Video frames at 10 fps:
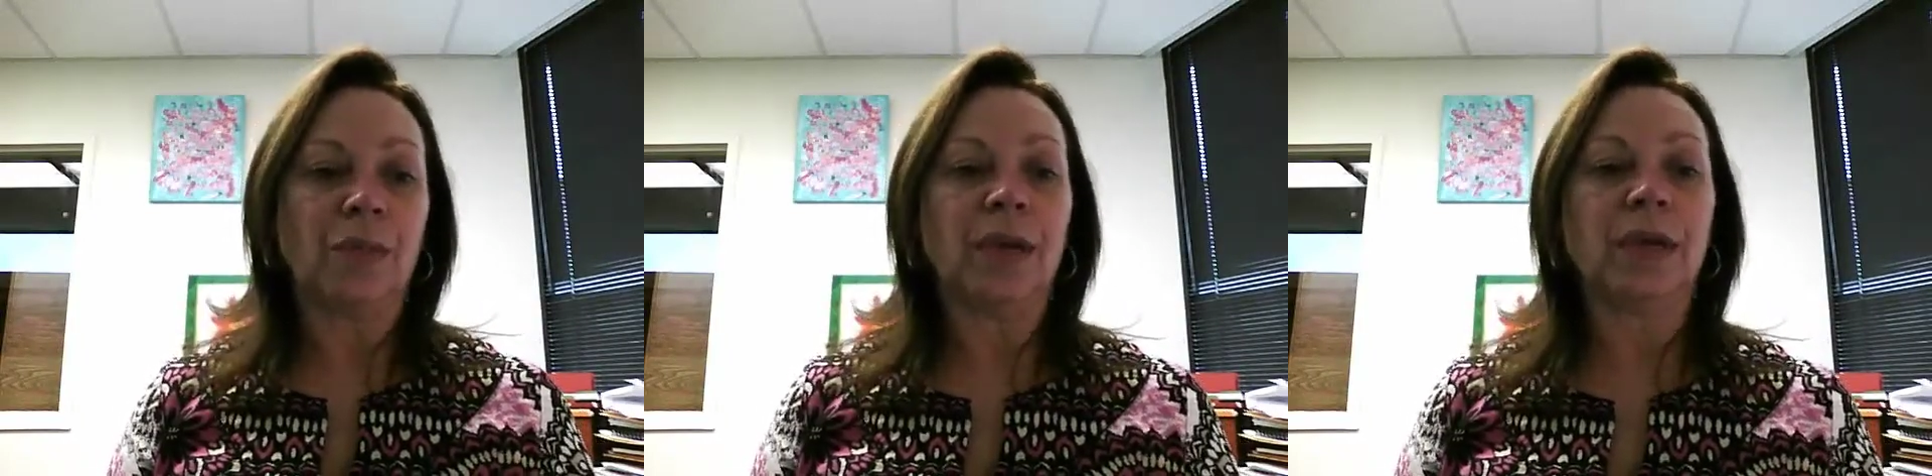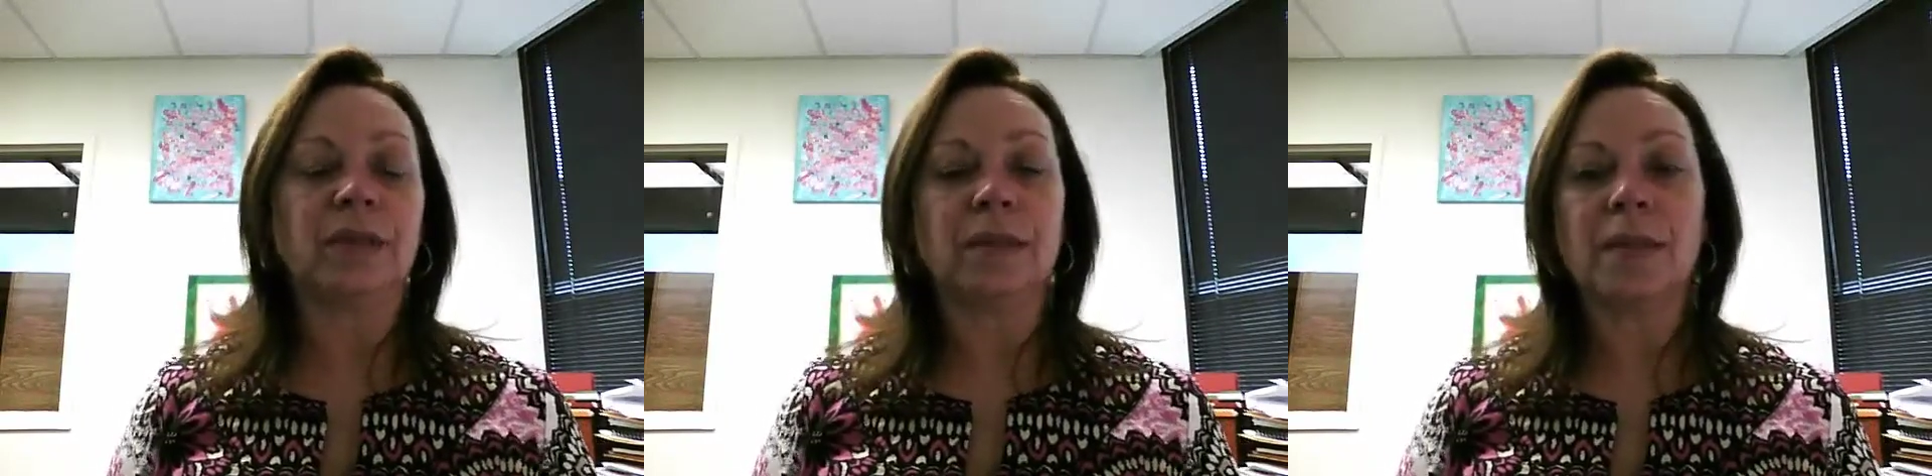
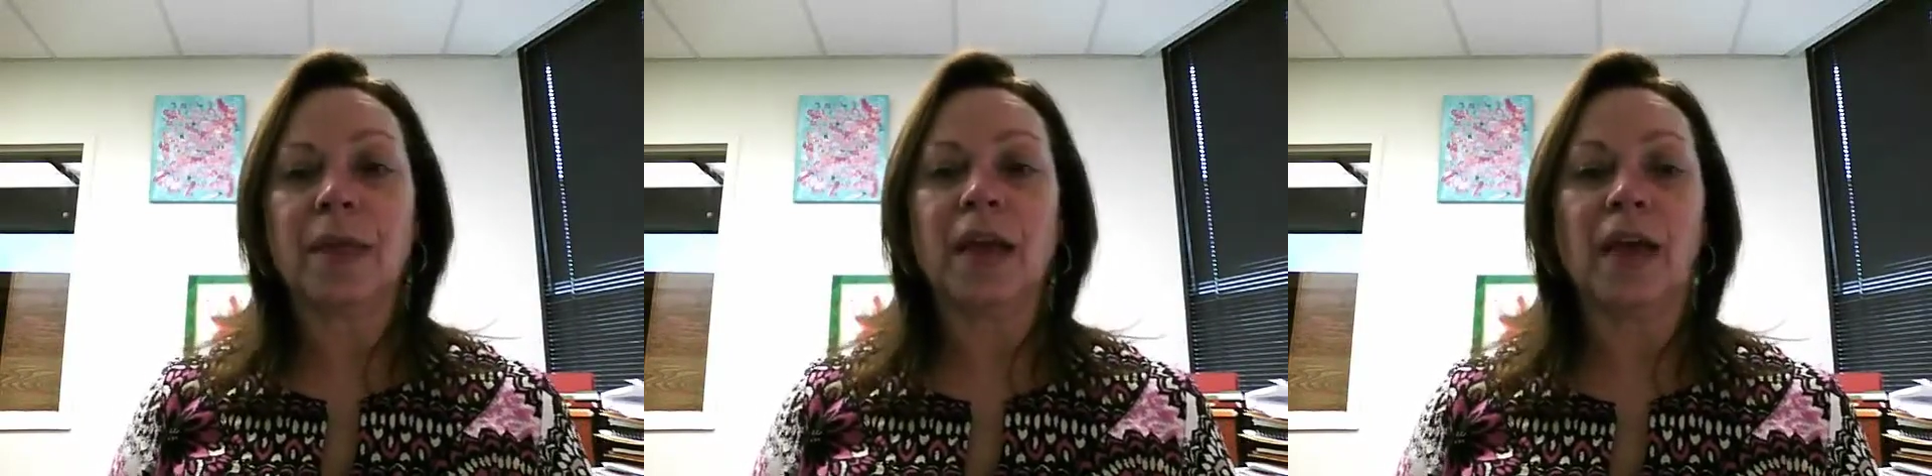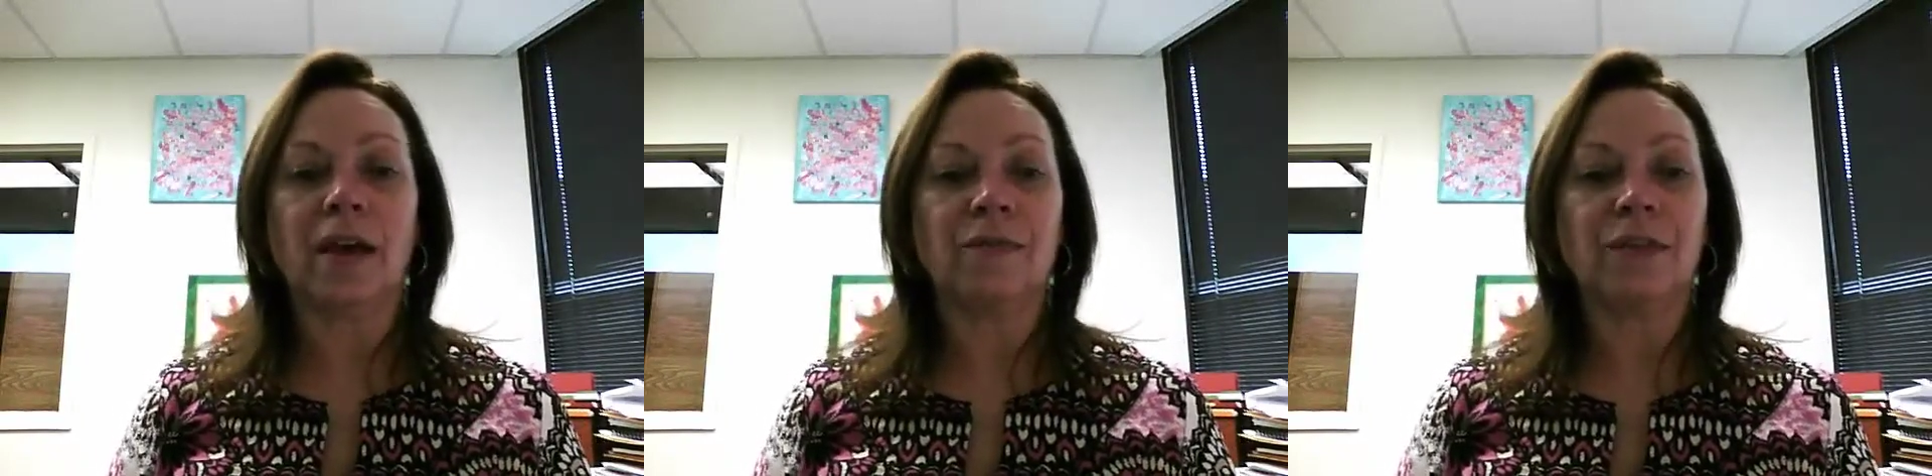because then they
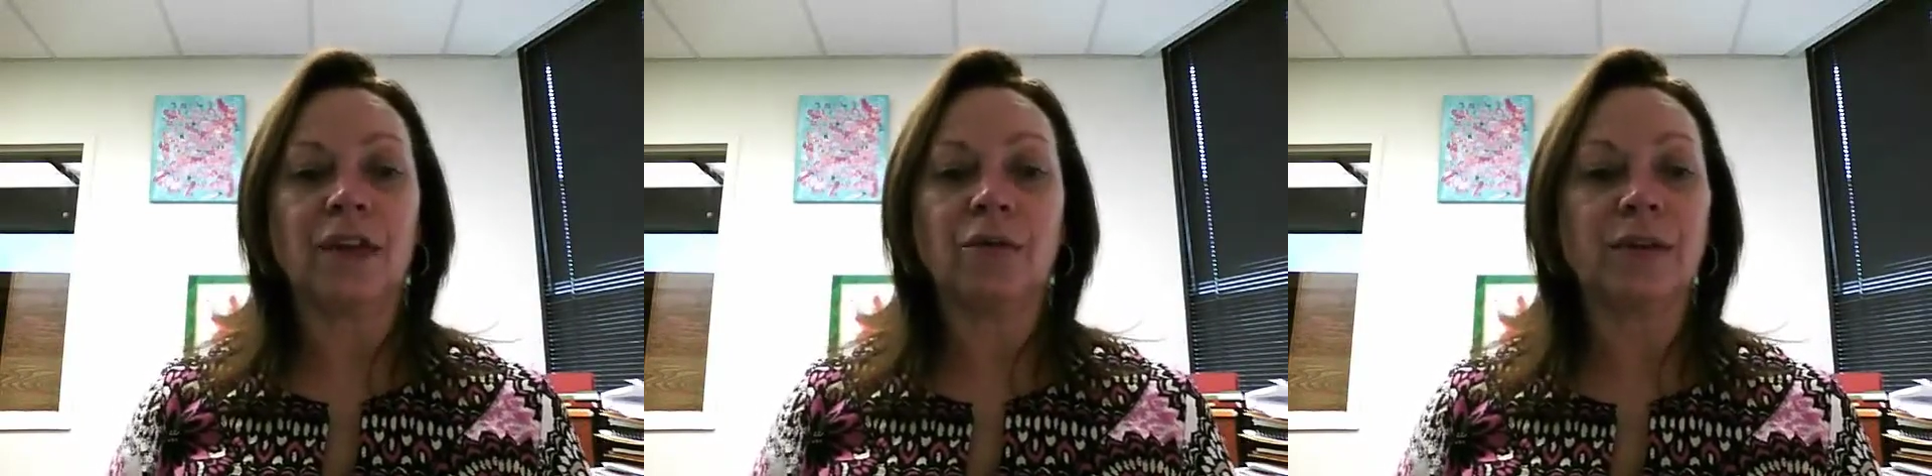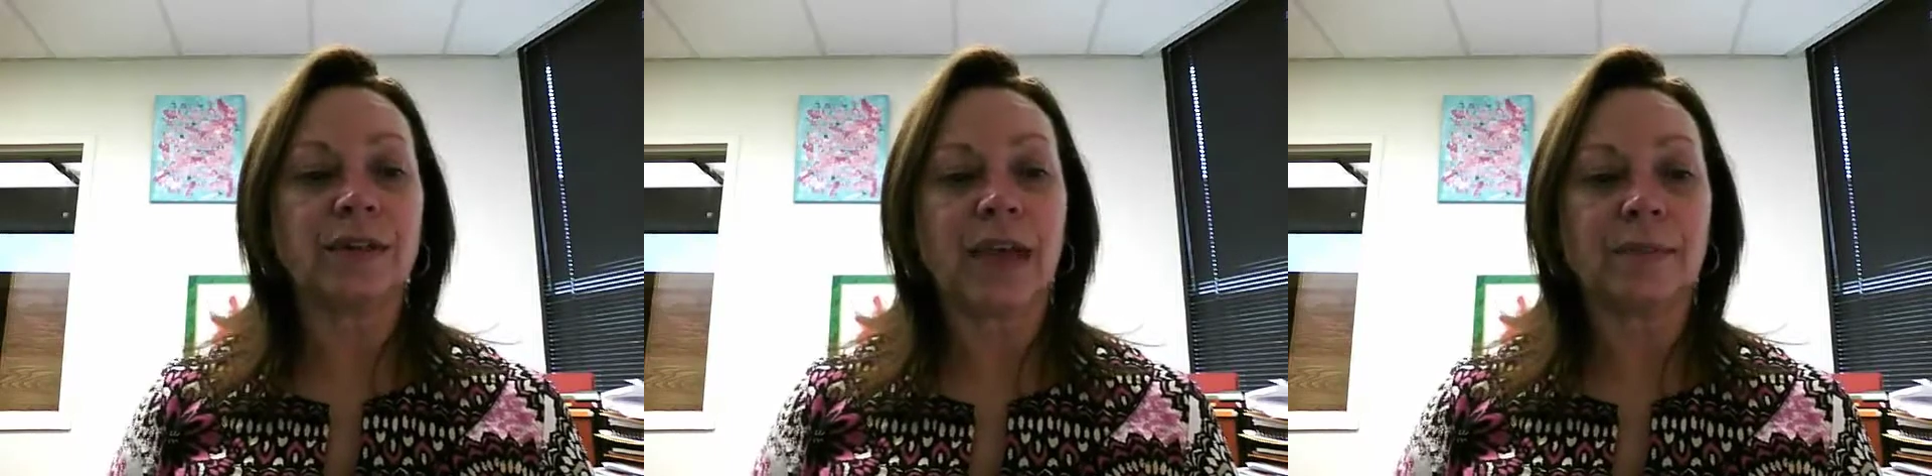have
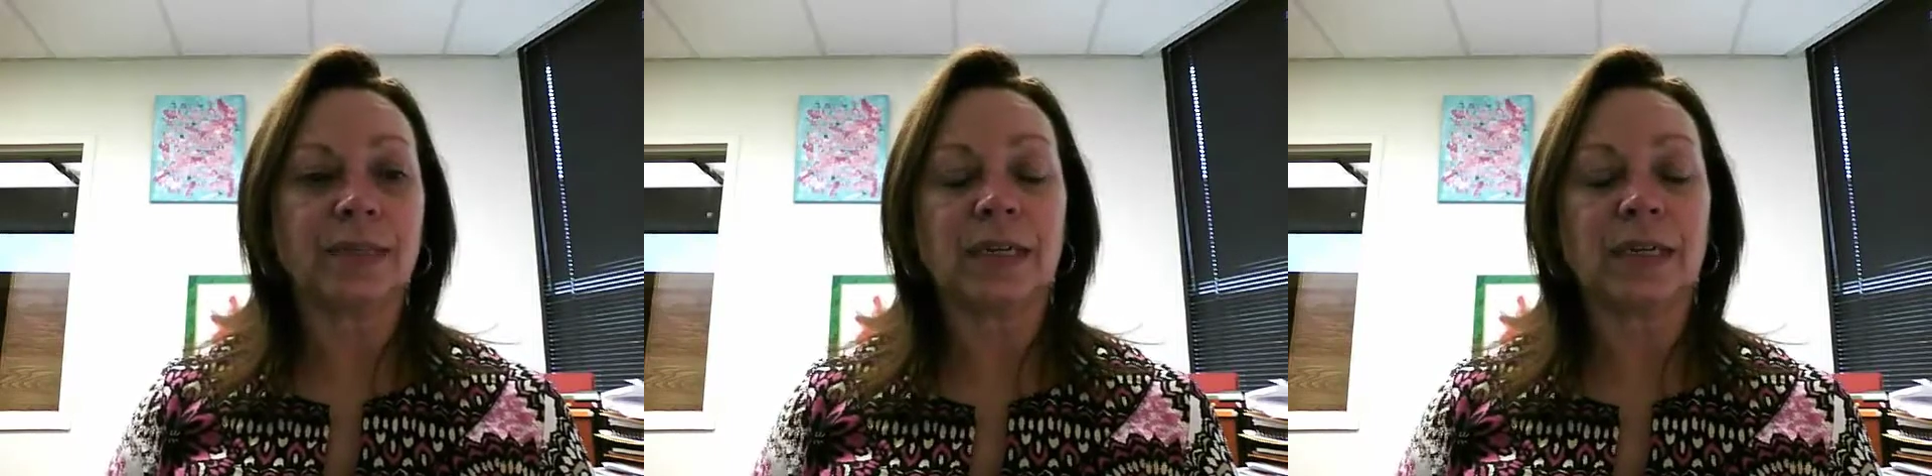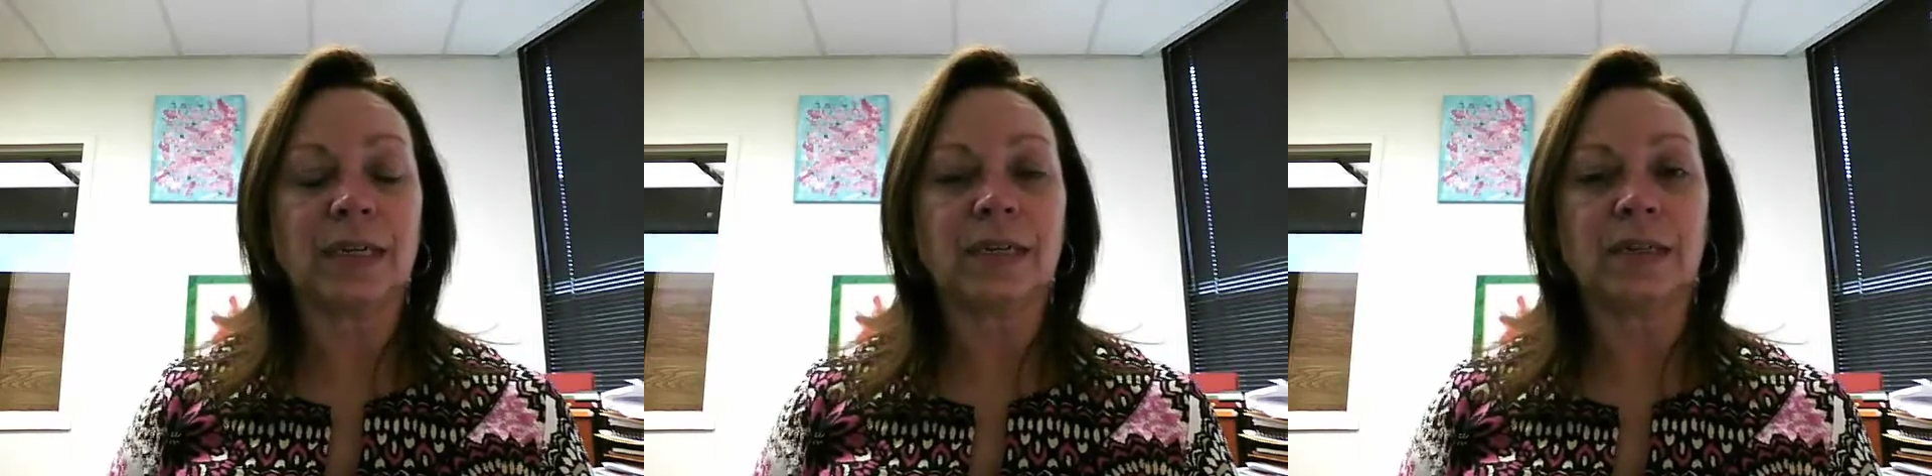decreased
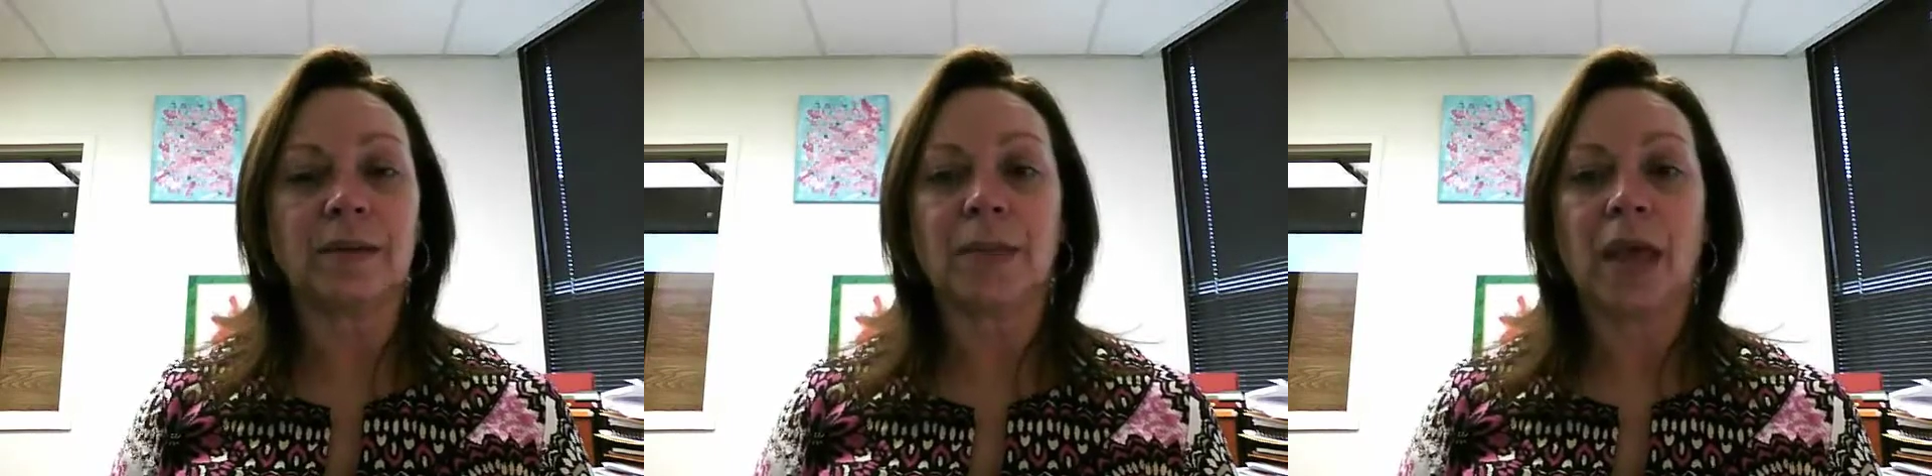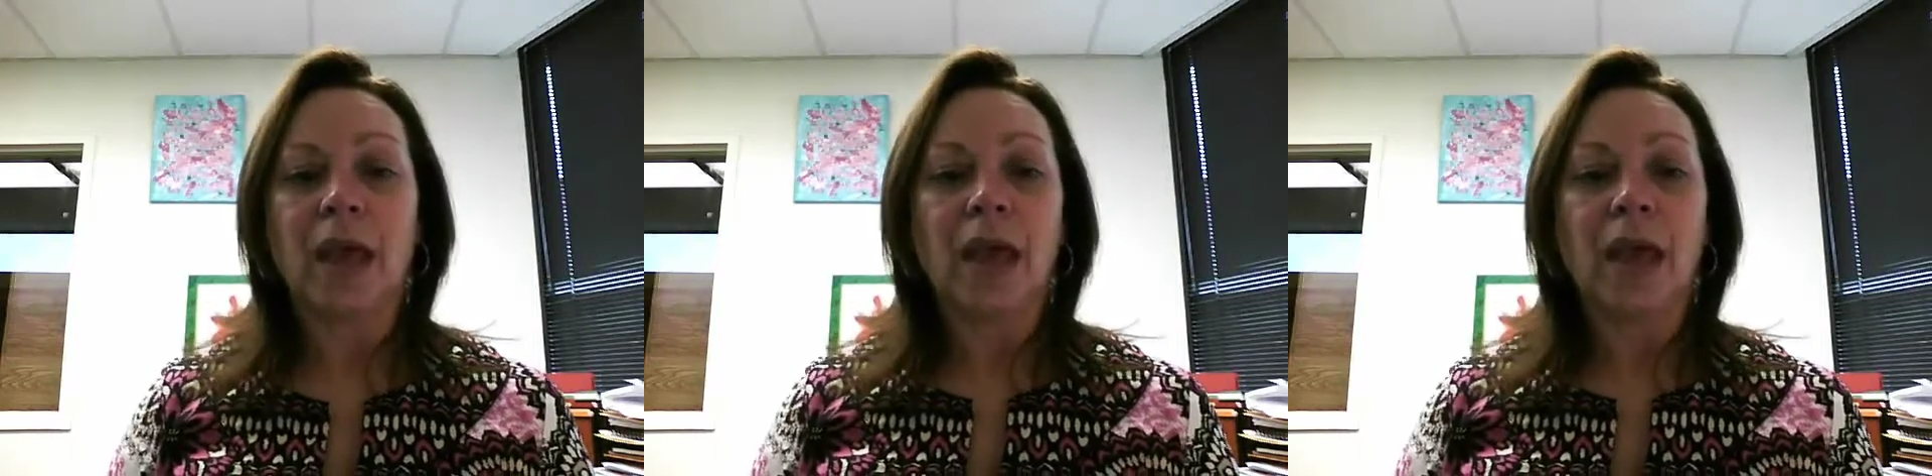absenteeism